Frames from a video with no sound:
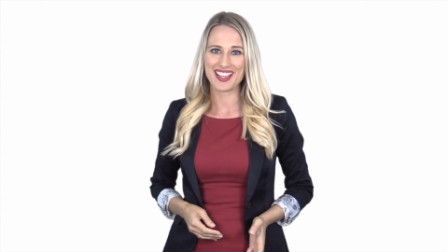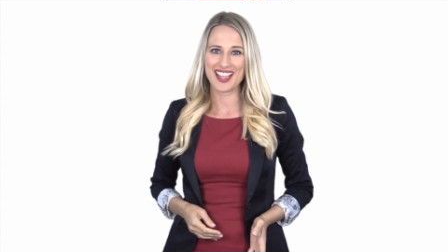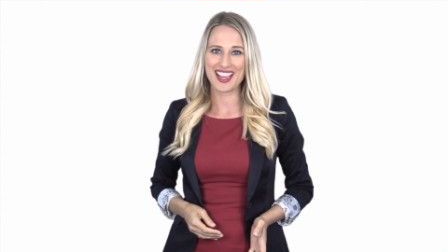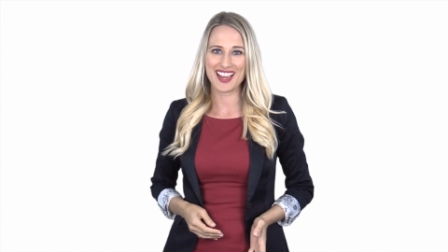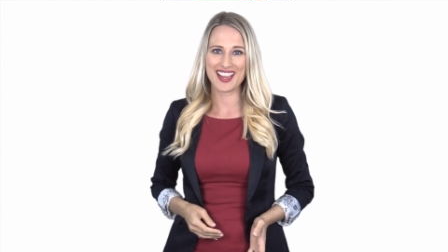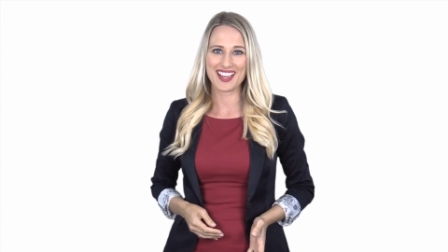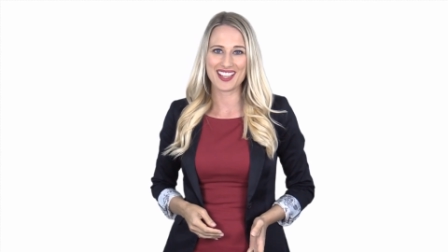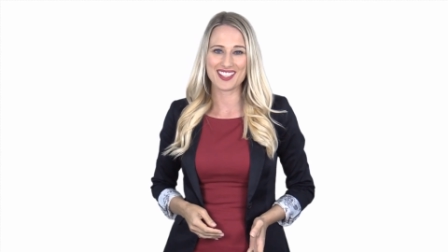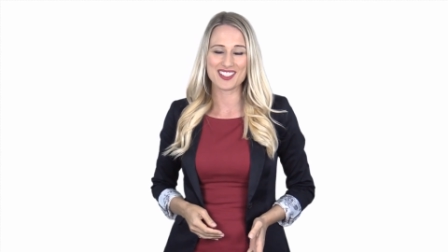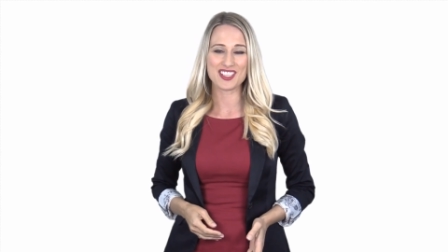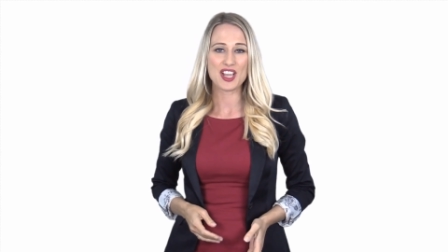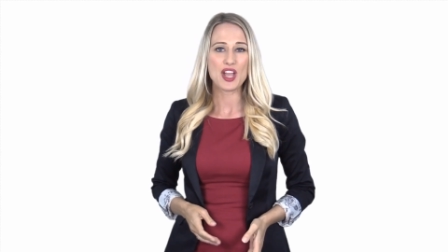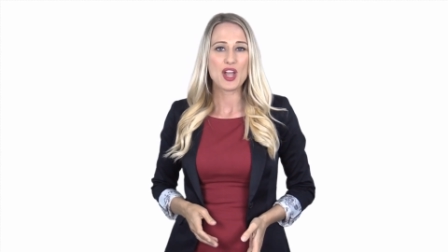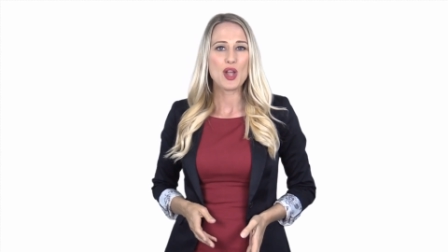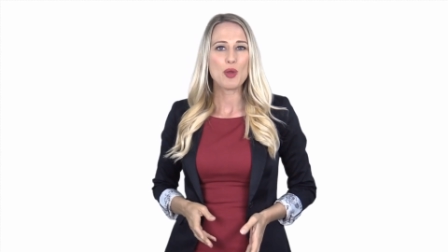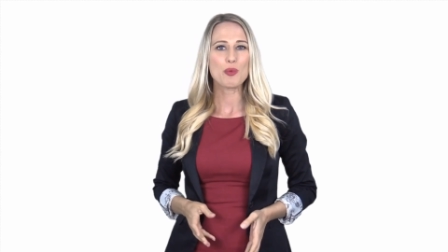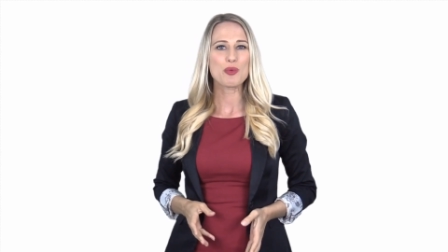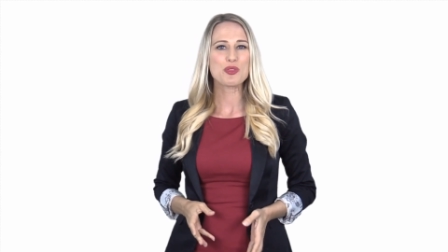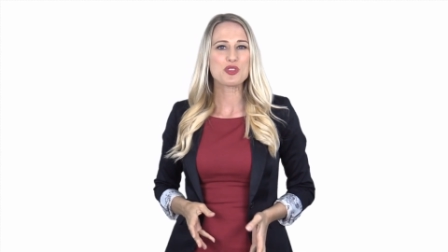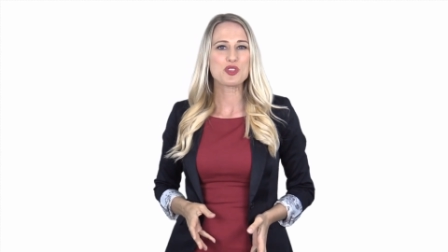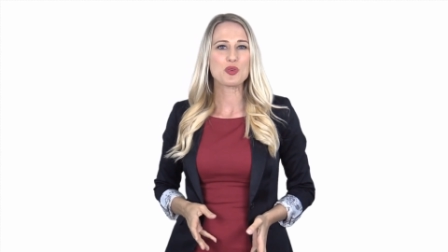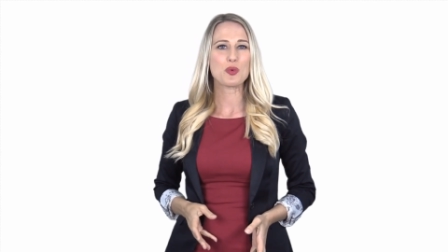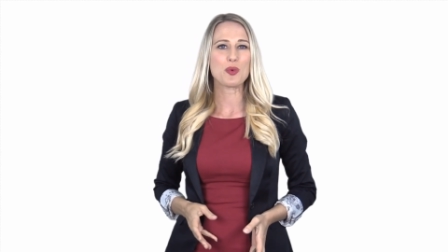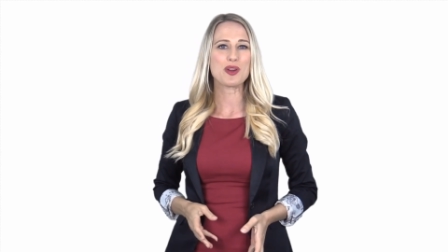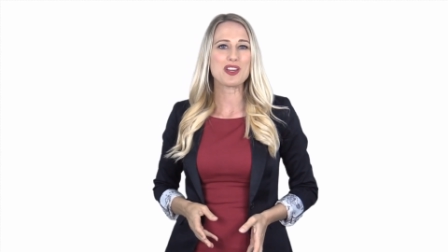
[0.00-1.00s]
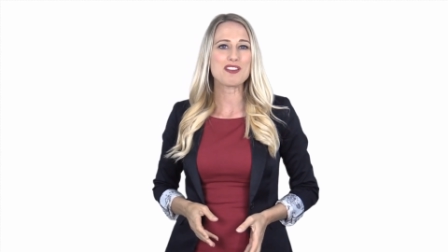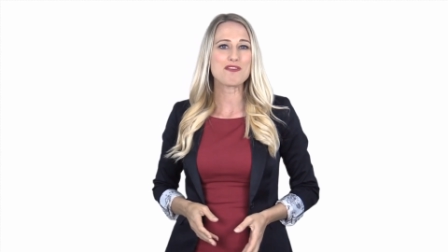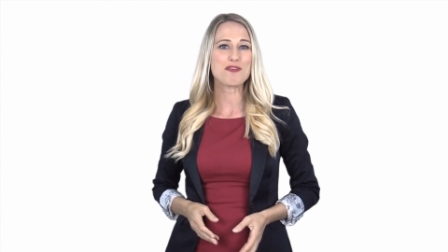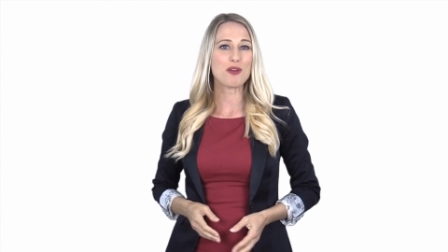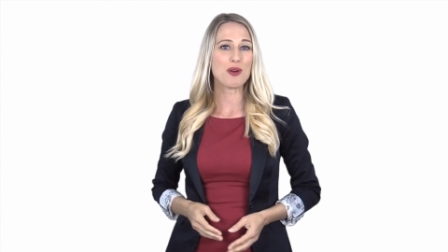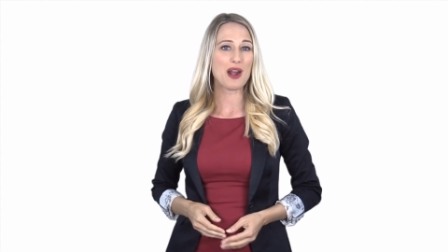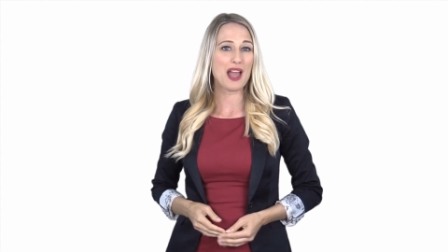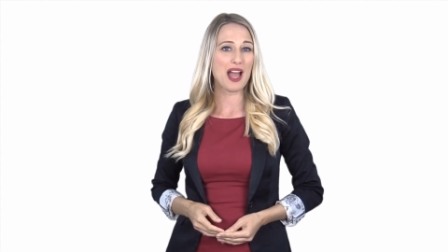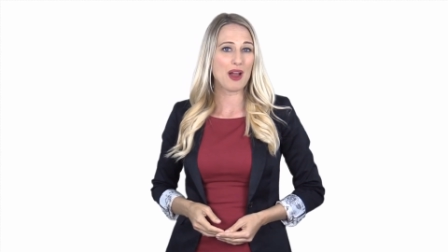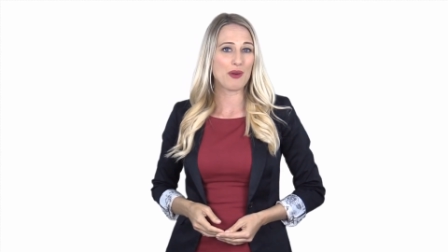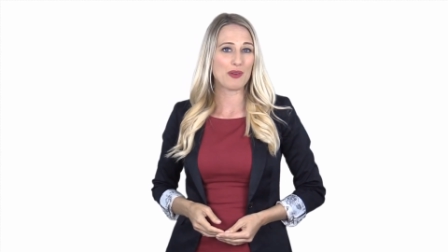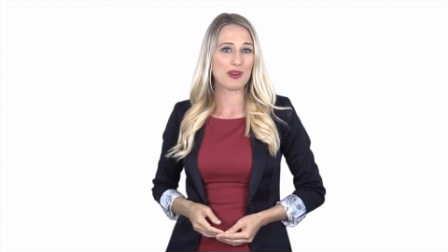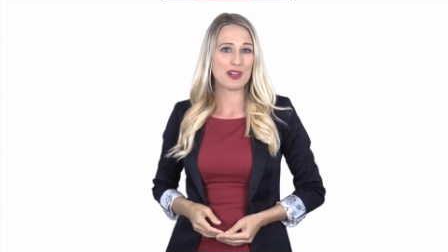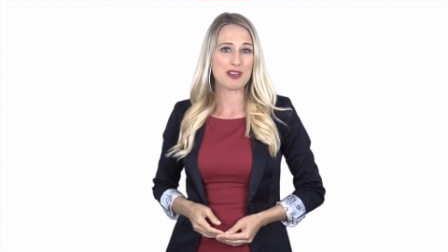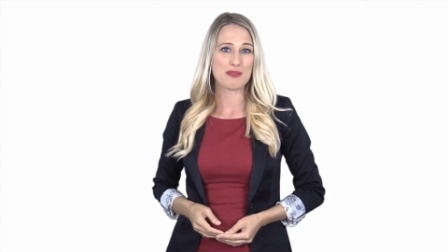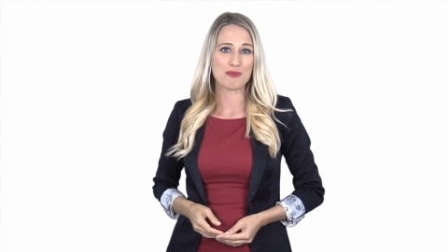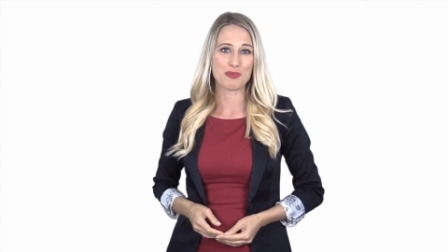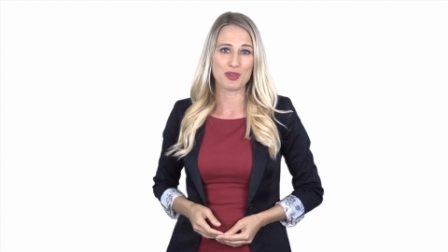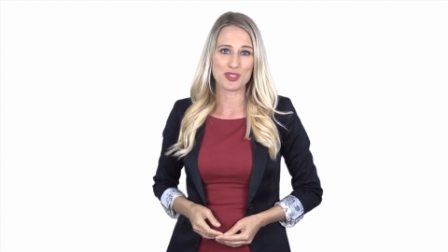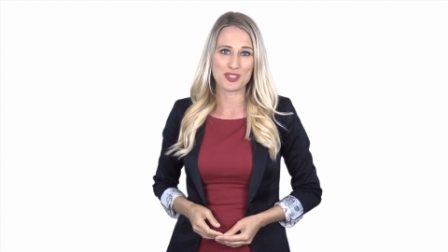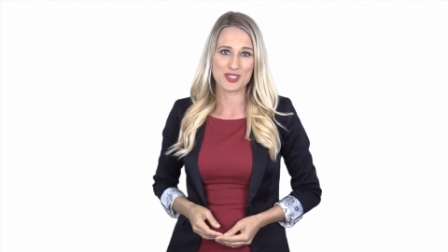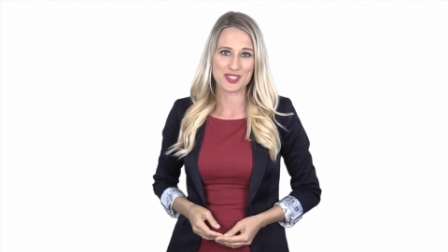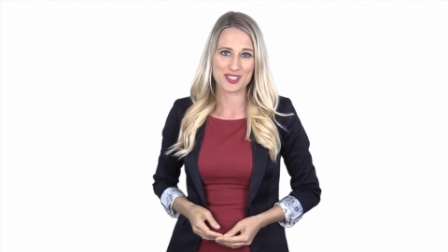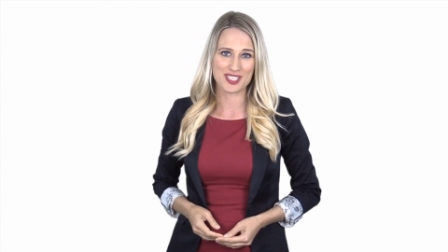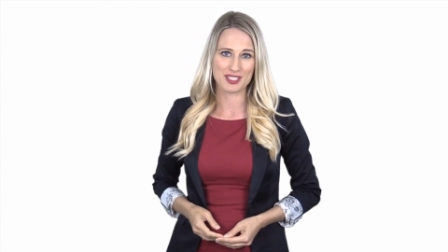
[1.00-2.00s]
And with 24-hour
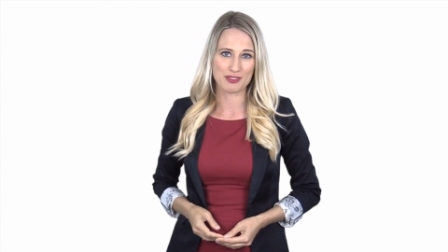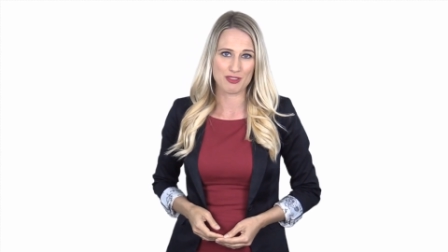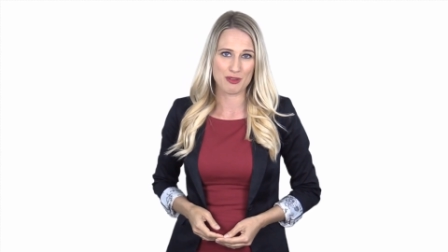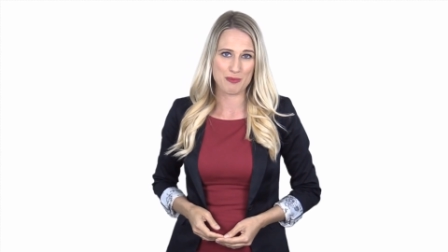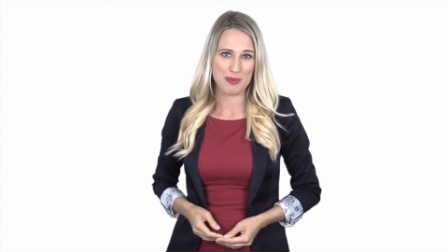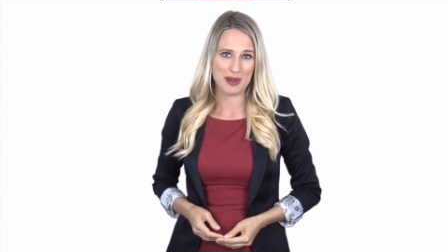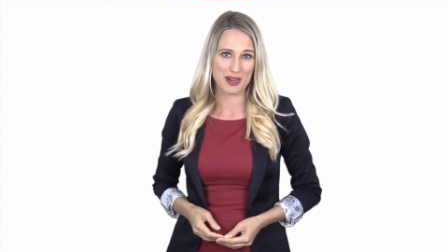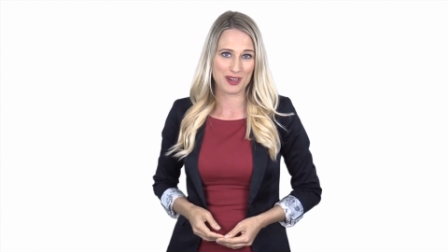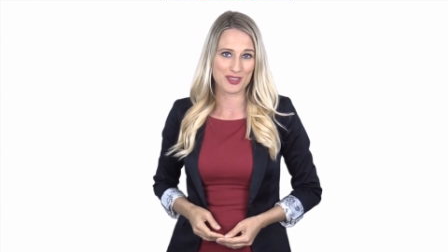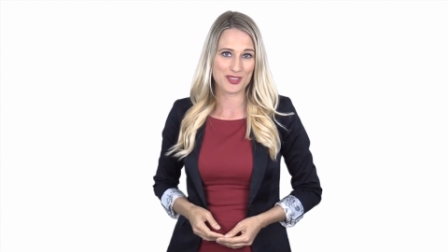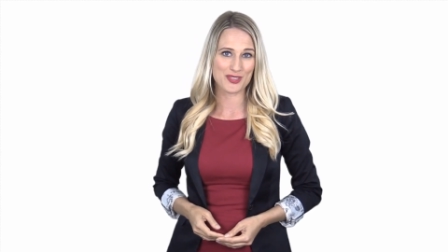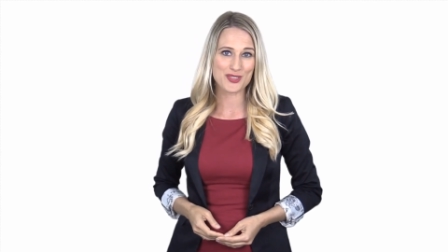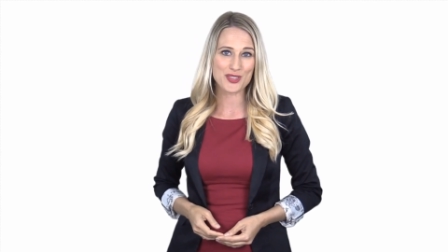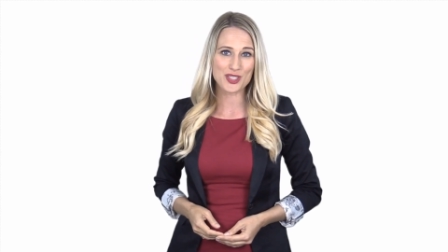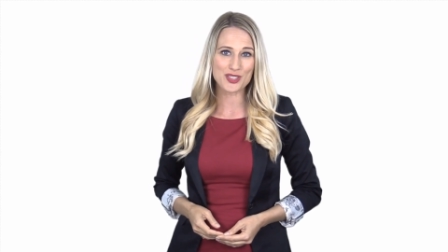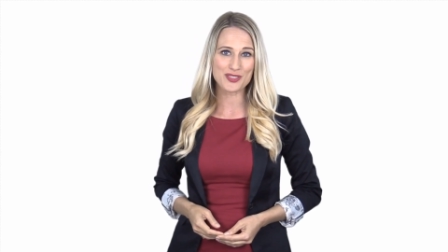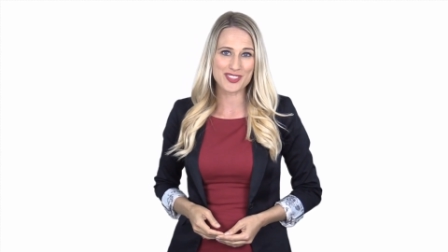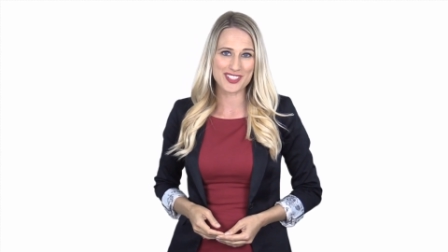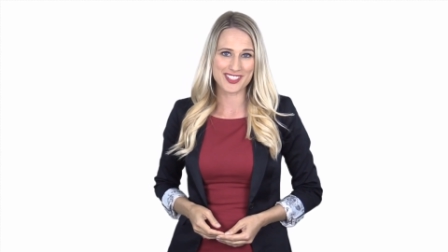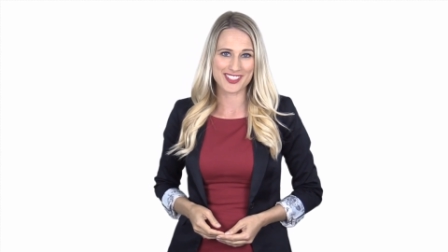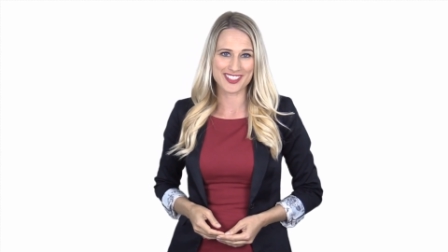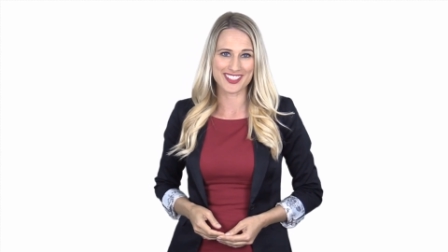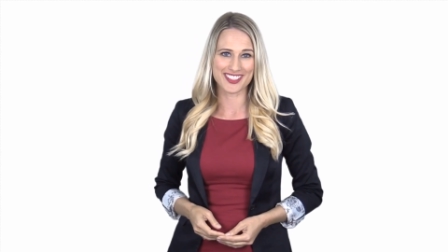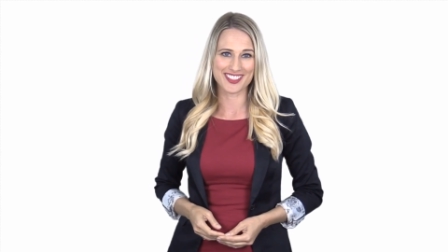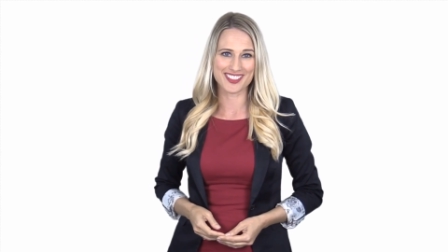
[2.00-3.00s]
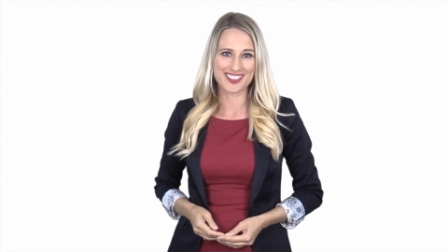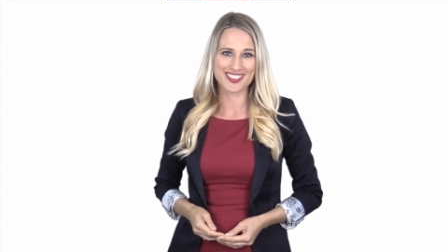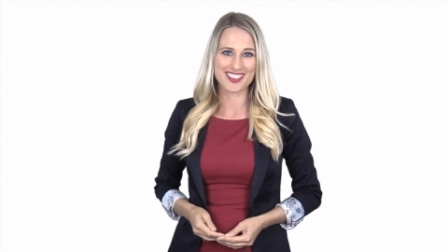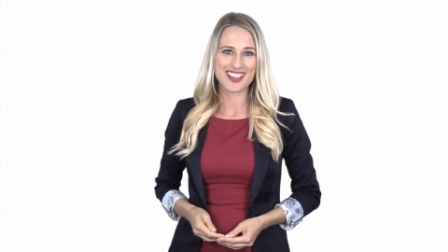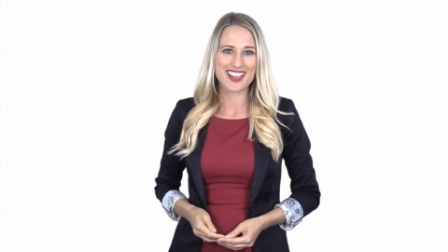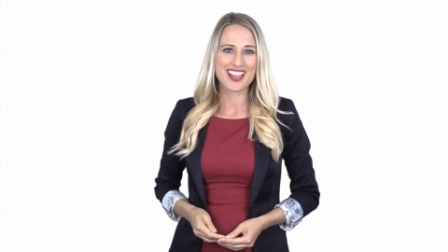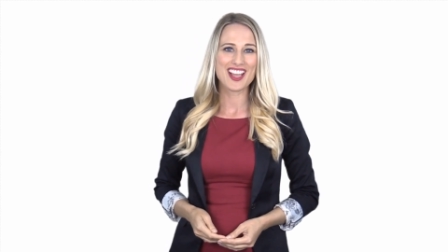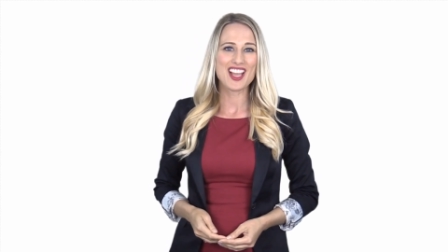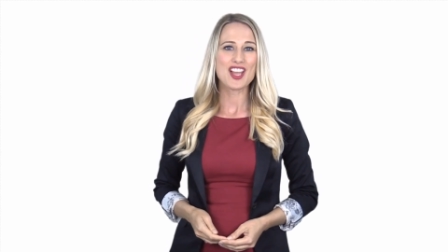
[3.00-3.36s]
emergency repair services,